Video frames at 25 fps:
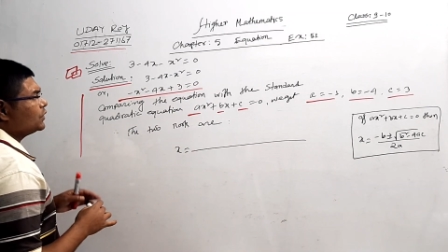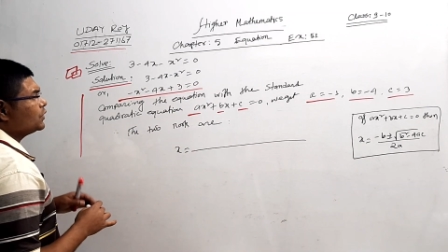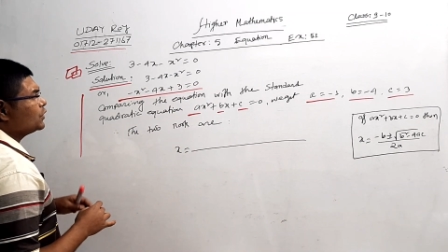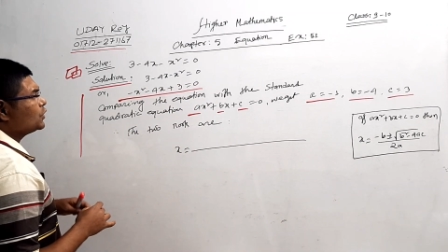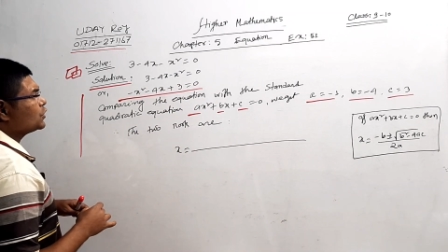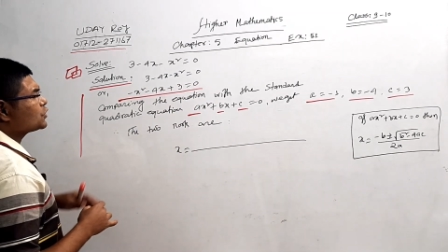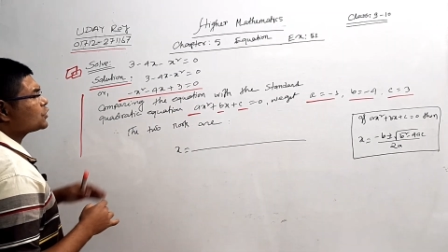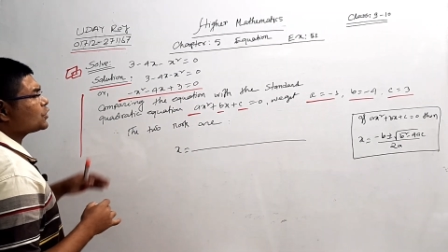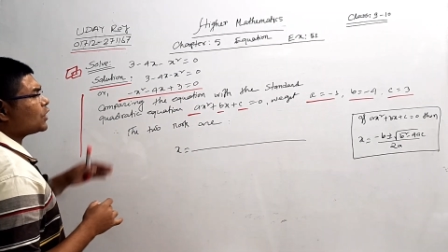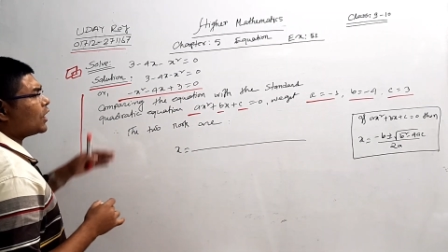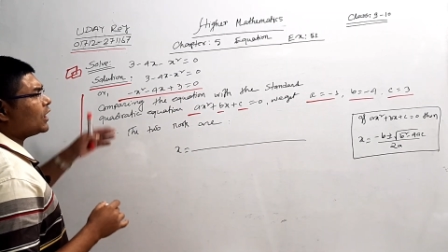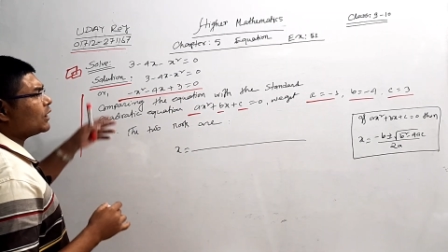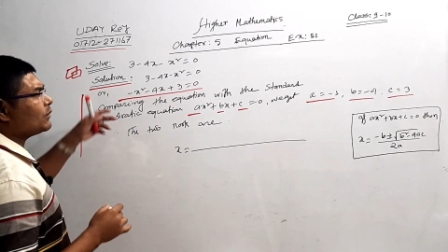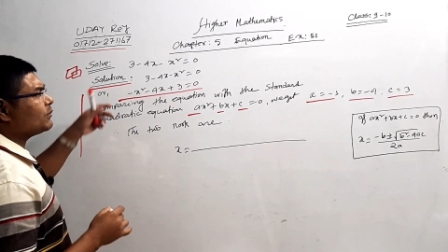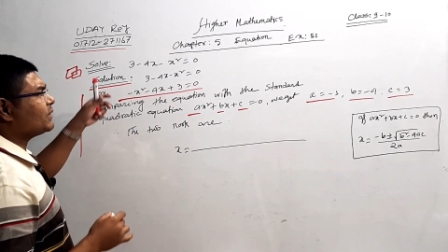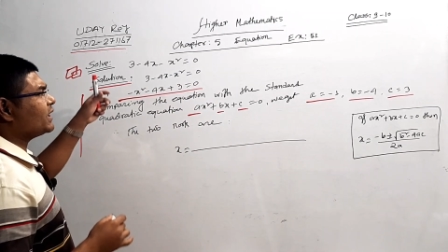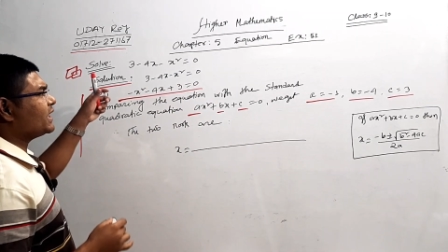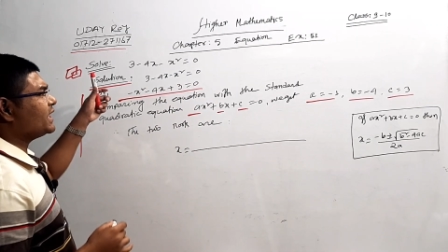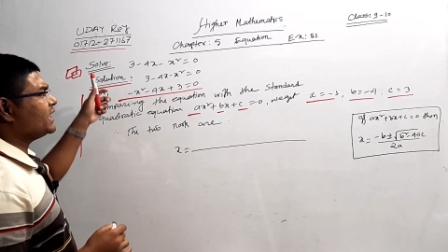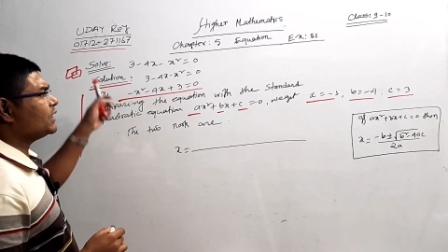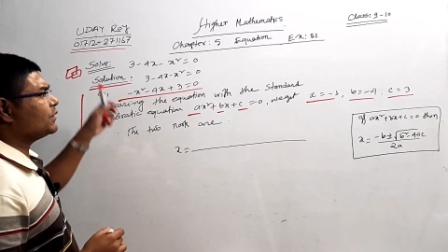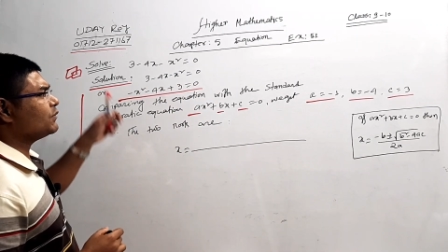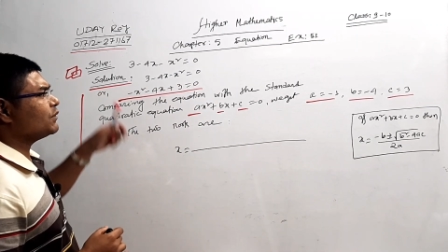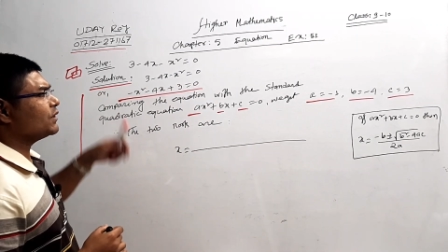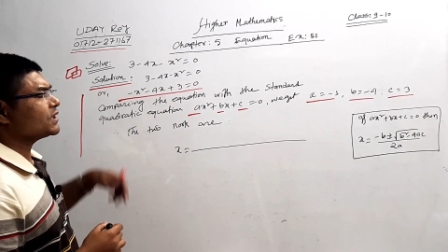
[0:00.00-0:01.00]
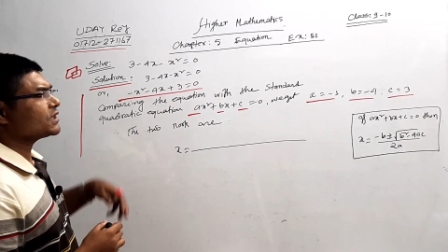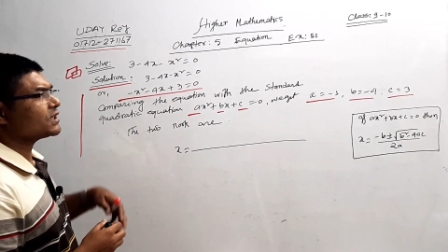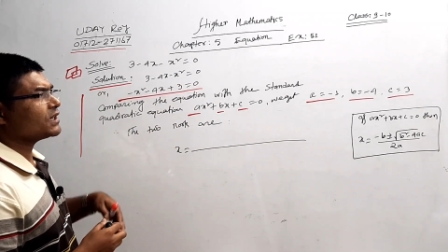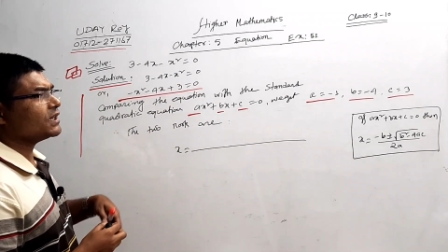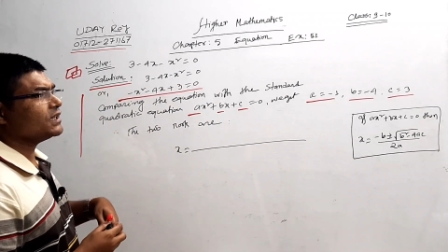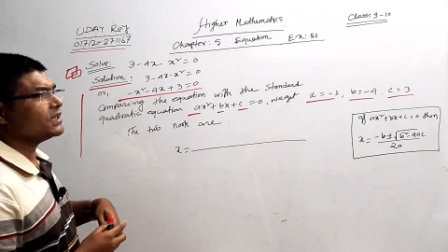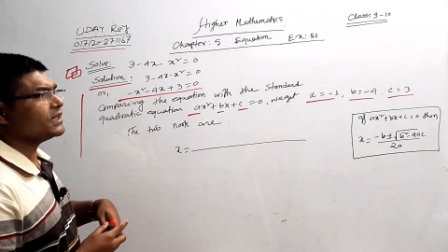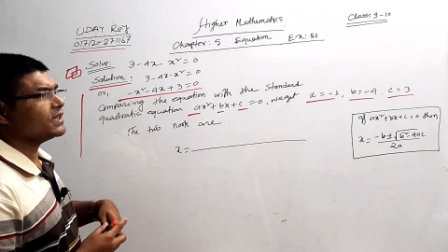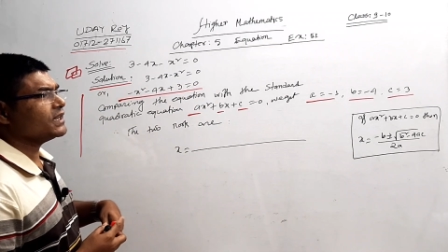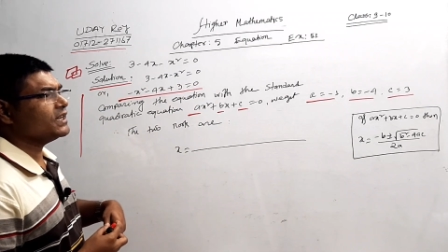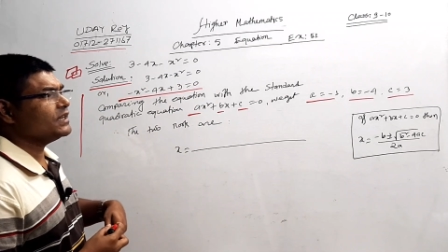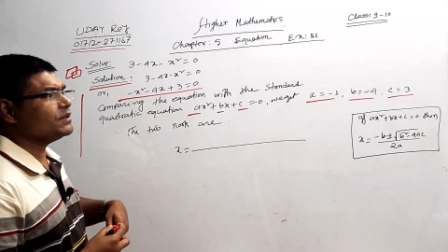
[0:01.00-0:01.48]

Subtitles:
Solve the equation